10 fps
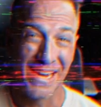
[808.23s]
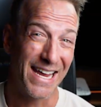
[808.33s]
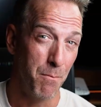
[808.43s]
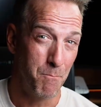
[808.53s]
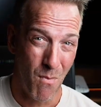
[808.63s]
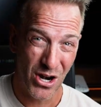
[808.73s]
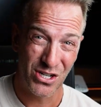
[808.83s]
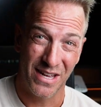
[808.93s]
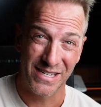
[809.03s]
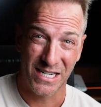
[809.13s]
Again, much
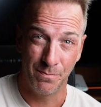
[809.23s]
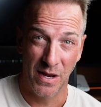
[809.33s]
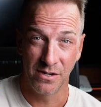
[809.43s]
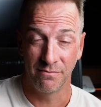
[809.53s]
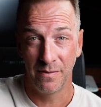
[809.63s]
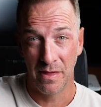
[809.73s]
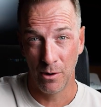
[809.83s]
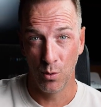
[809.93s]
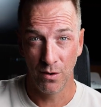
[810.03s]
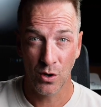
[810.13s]
less expensively than
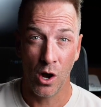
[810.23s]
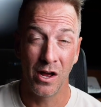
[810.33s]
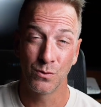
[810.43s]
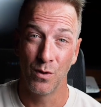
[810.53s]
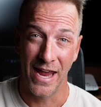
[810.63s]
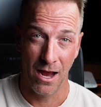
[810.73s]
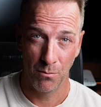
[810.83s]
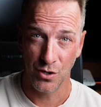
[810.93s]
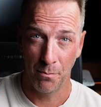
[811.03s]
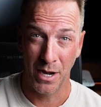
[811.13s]
it would have cost with
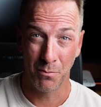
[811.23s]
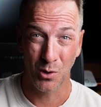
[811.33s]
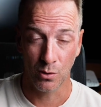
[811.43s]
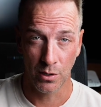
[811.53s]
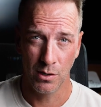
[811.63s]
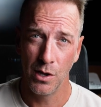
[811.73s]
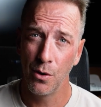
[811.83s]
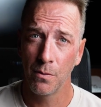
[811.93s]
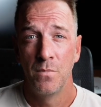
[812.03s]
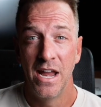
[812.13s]
Amazon pay per click
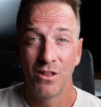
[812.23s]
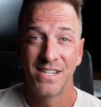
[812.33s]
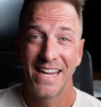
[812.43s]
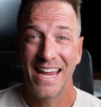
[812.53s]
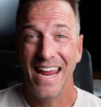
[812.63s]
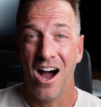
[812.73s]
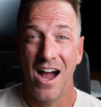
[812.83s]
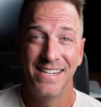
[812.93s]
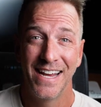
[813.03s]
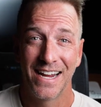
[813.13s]
alone. Now, let's take a
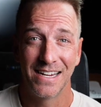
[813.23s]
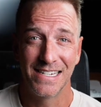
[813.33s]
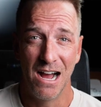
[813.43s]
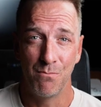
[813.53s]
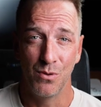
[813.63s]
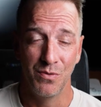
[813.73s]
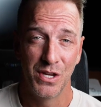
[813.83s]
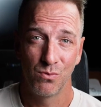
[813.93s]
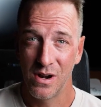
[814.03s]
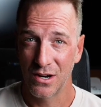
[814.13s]
high ticket example, and
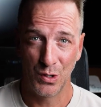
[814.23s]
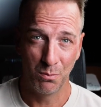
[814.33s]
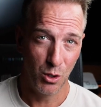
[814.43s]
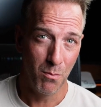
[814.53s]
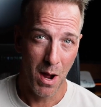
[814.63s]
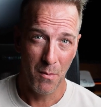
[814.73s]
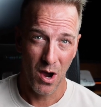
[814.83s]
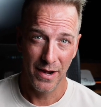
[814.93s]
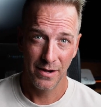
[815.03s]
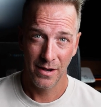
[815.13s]
this one actually blew my
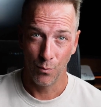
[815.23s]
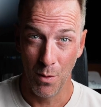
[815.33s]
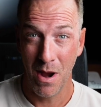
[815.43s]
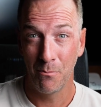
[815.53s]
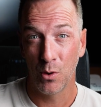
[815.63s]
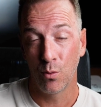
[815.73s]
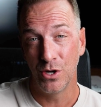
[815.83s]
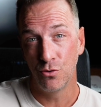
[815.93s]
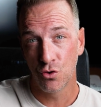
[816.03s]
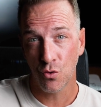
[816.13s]
mind. Remember, when
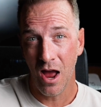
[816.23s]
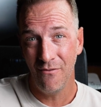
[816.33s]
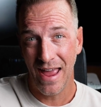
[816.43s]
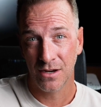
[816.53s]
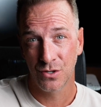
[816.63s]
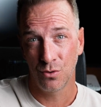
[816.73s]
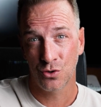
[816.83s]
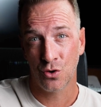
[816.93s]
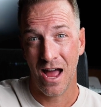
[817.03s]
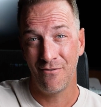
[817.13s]
you drive external
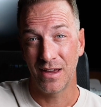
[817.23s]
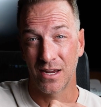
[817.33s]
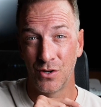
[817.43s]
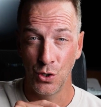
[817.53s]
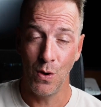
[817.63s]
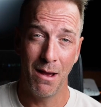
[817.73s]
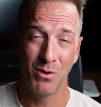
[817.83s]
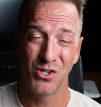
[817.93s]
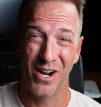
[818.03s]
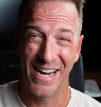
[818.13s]
traffic to
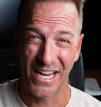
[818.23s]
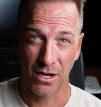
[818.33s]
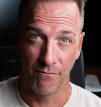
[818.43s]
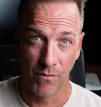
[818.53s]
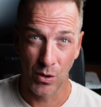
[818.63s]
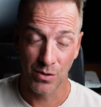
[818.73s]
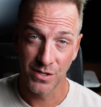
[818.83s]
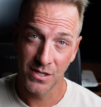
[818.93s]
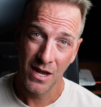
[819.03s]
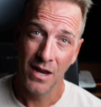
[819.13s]
Amazon and it
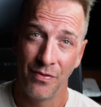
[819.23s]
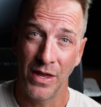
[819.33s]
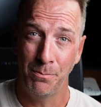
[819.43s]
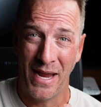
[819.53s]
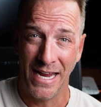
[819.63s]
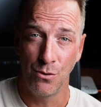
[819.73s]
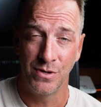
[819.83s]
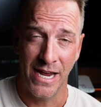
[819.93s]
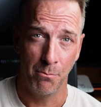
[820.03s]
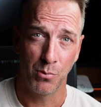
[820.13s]
converts, they pay you
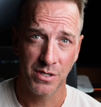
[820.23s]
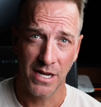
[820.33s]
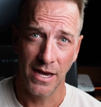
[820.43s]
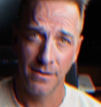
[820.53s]
10%.